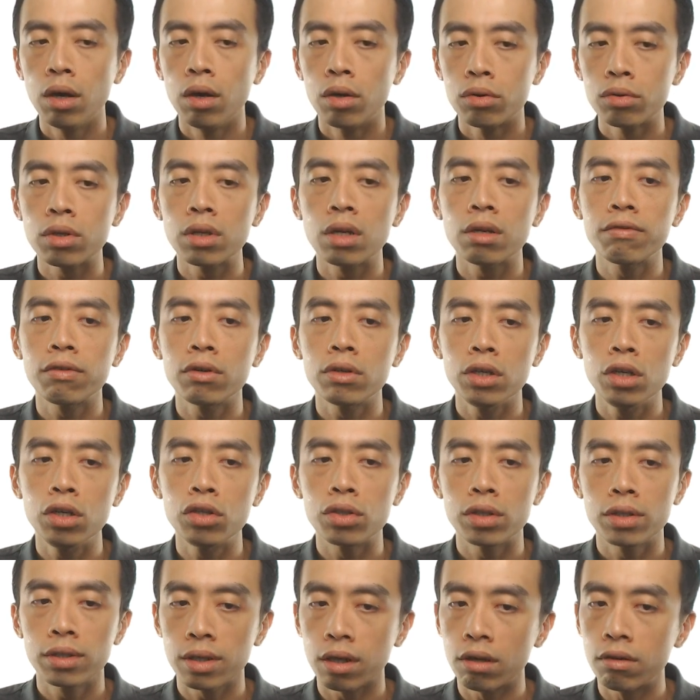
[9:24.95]
So therefore,
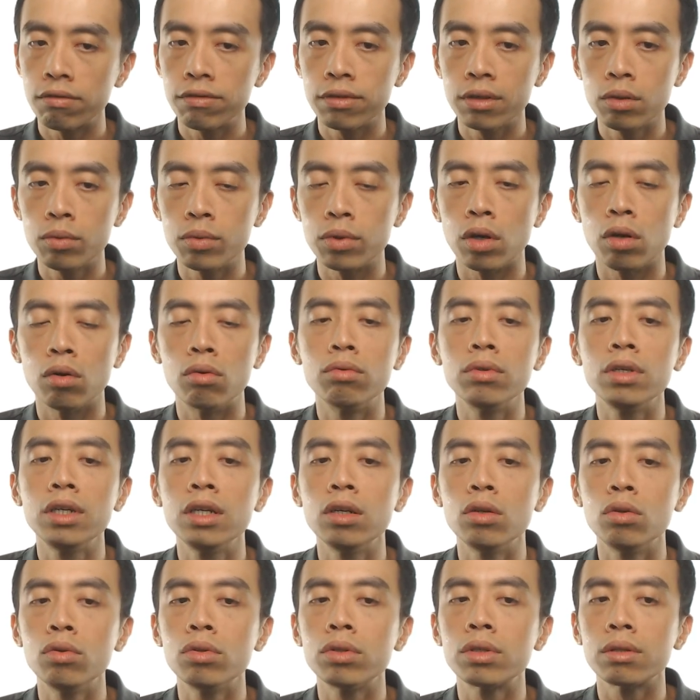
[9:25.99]
each sulfur will only
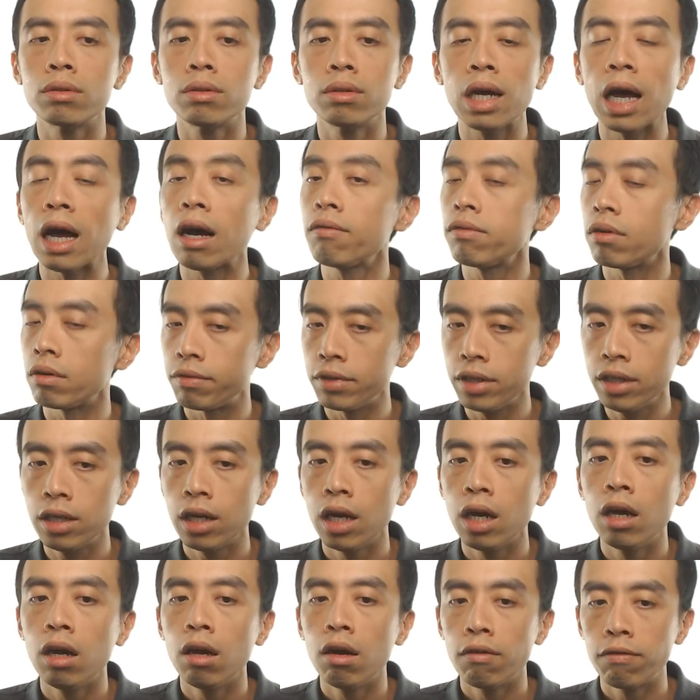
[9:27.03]
lose half of it,
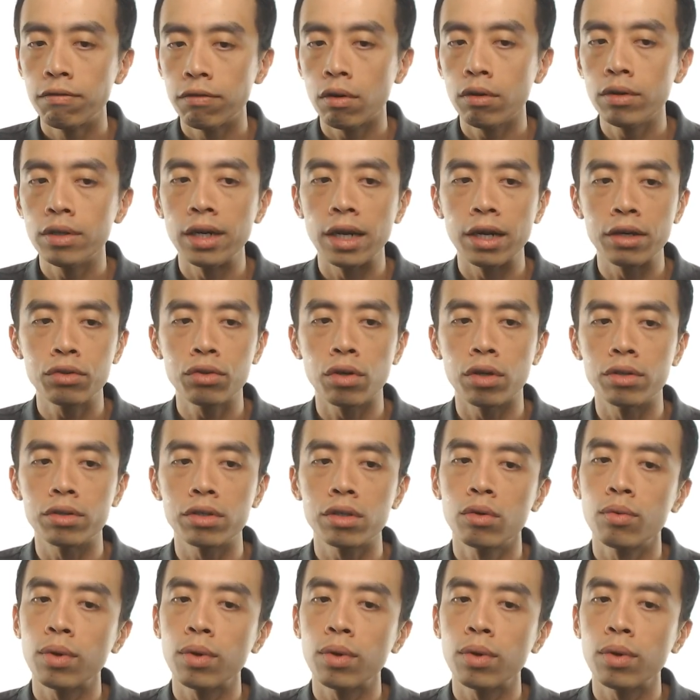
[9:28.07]
4 electrons.